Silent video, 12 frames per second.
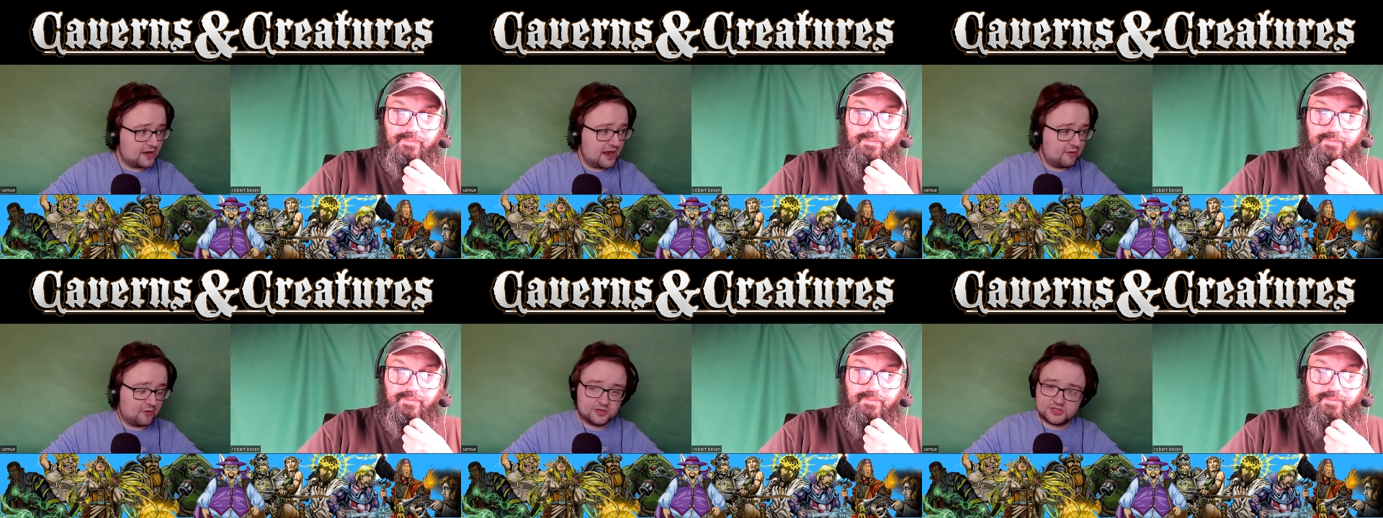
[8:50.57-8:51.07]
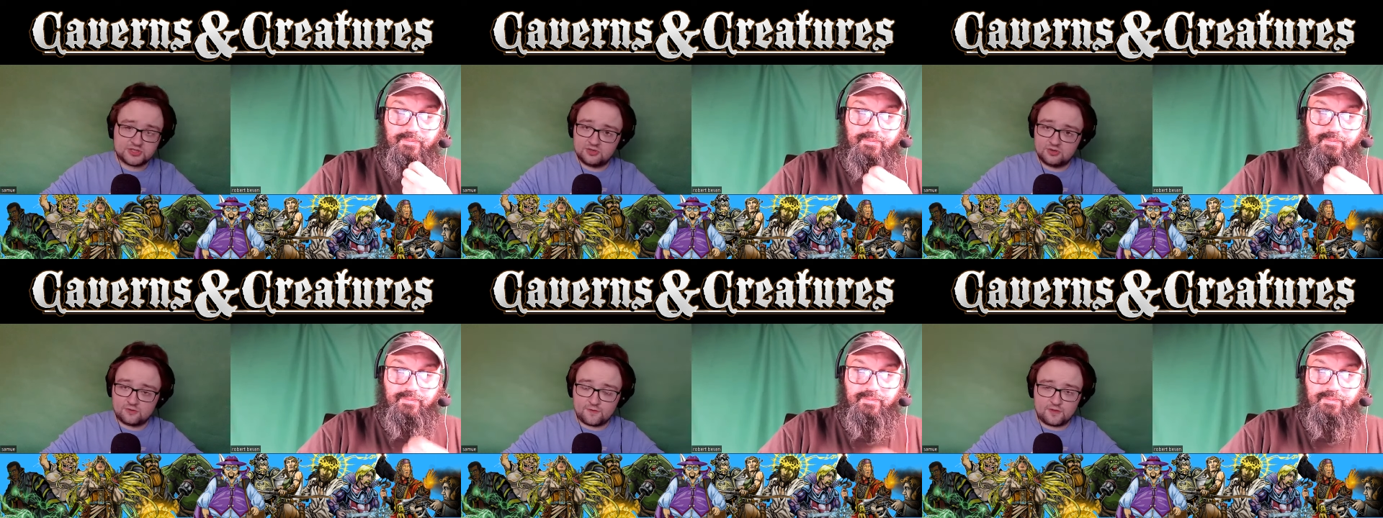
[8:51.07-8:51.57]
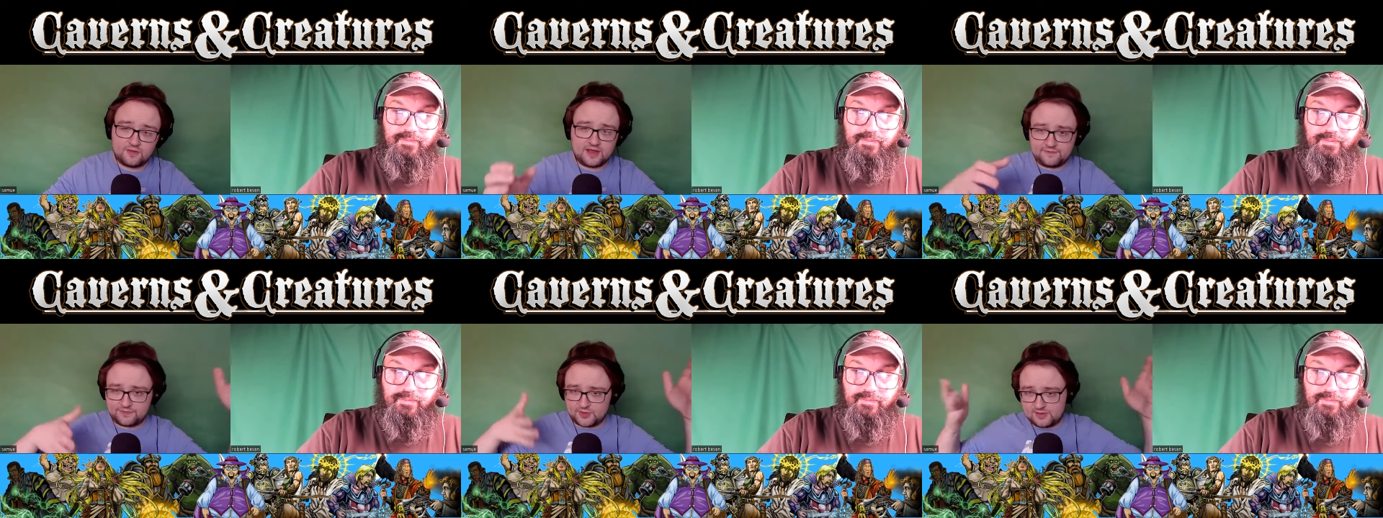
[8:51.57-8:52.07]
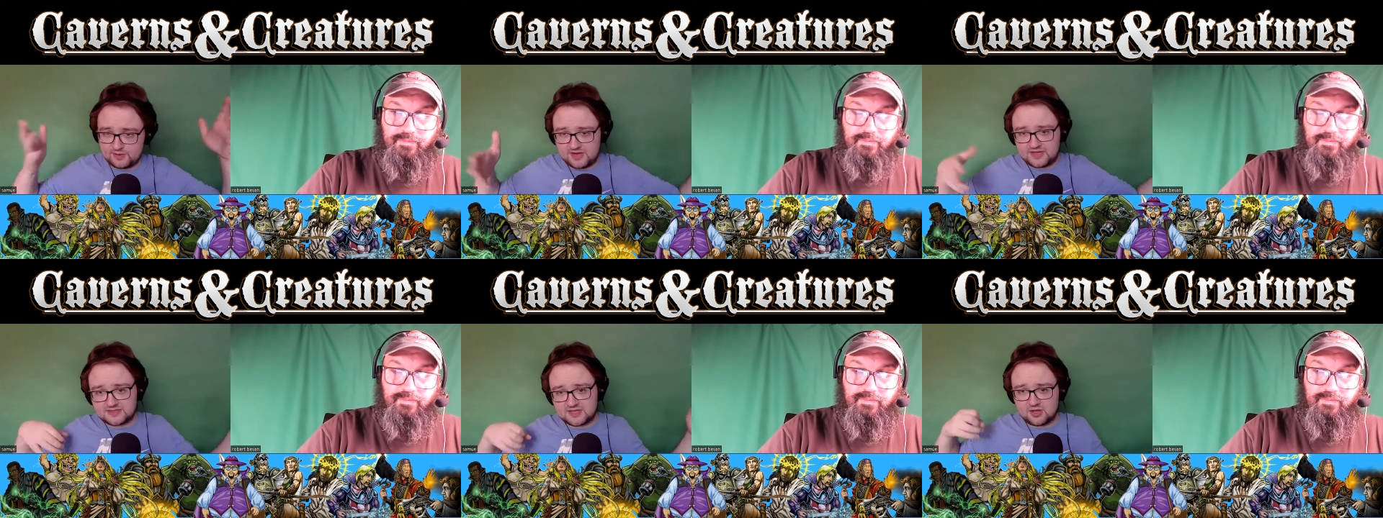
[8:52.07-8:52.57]
Speaker 1: an hour or two, or for uh, thirty
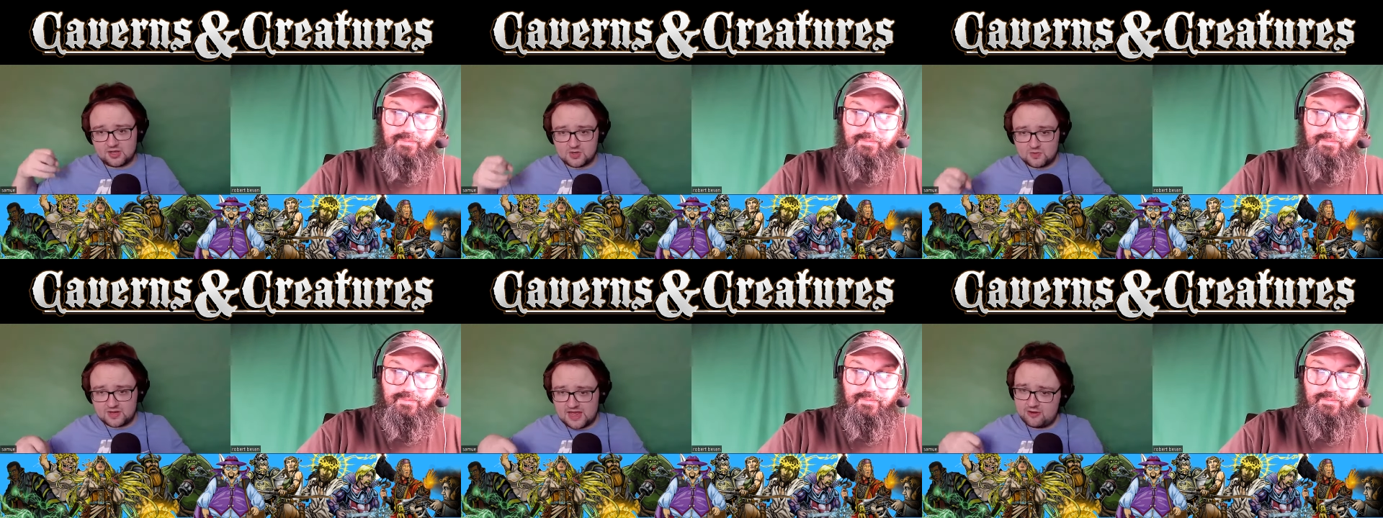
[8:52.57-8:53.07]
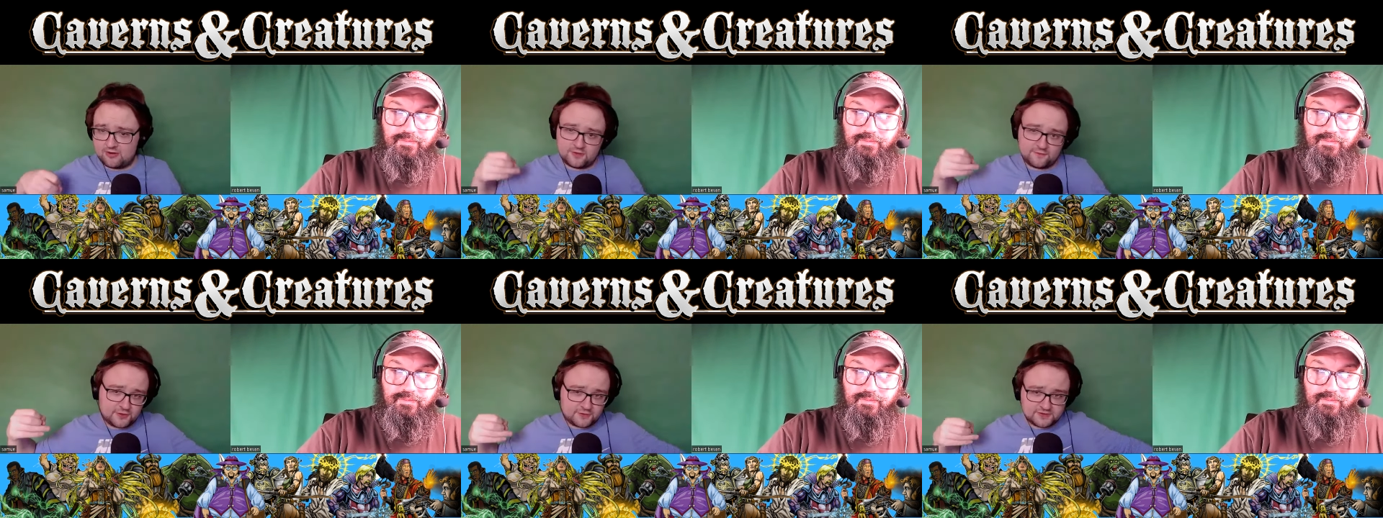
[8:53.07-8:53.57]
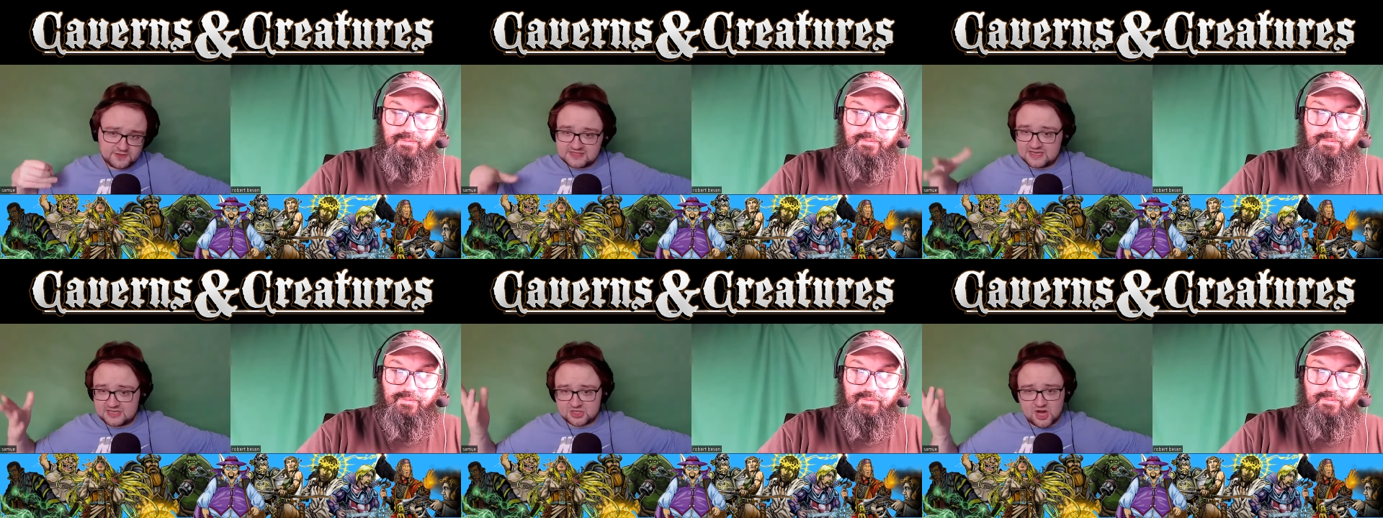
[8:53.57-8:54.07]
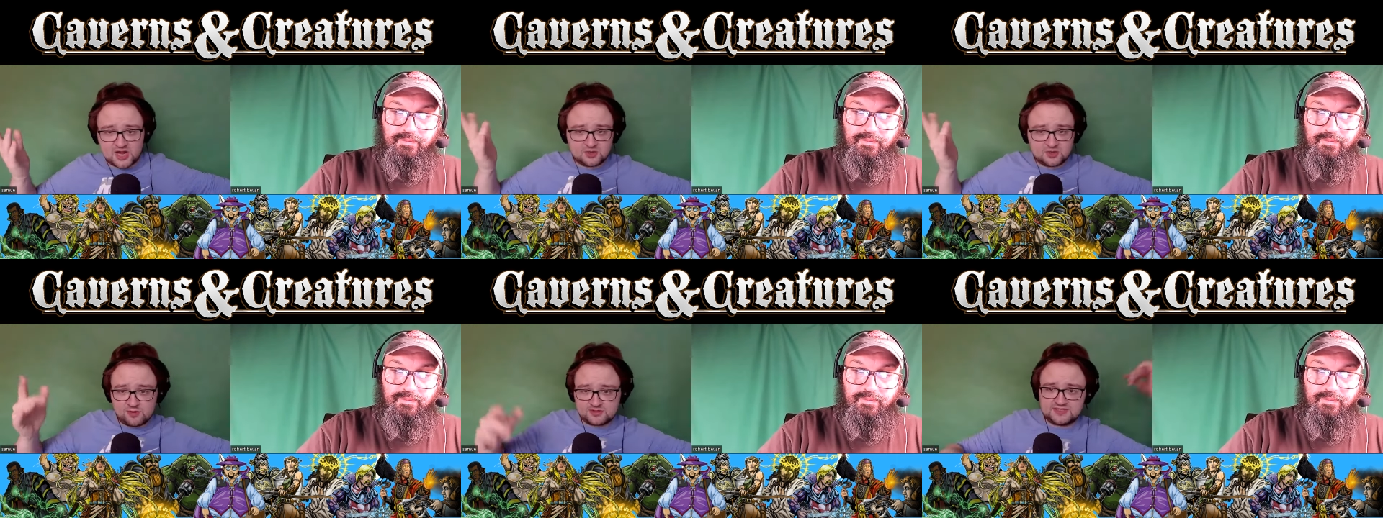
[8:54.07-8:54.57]
minutes, then you get into an encounter. The first six
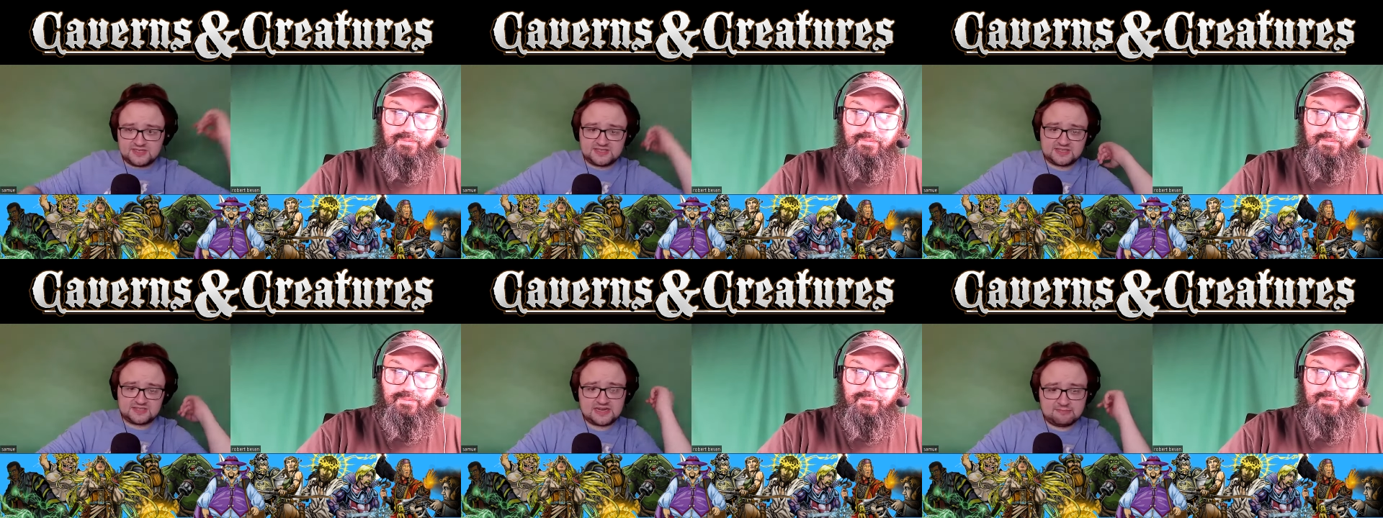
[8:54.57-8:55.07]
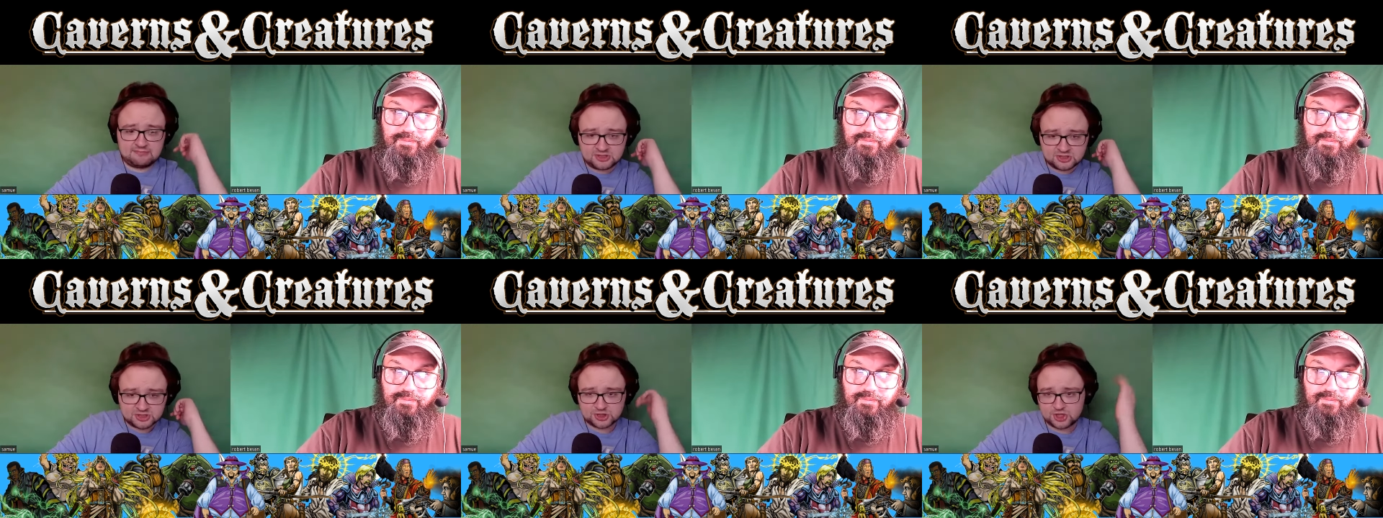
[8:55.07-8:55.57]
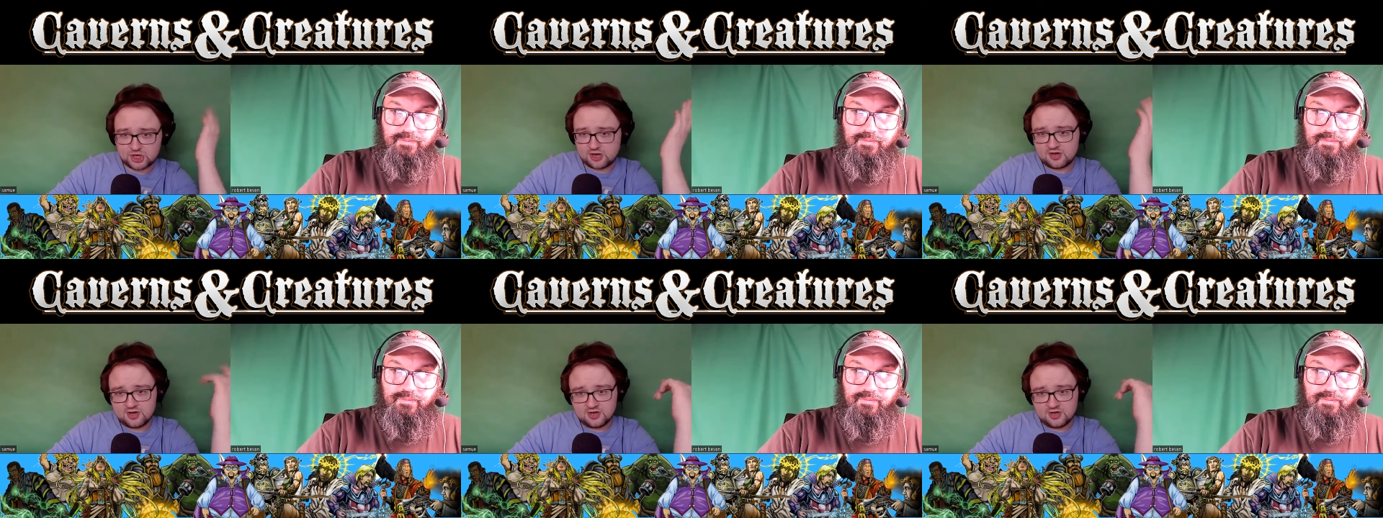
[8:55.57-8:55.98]
shots do most d six damage. Sure,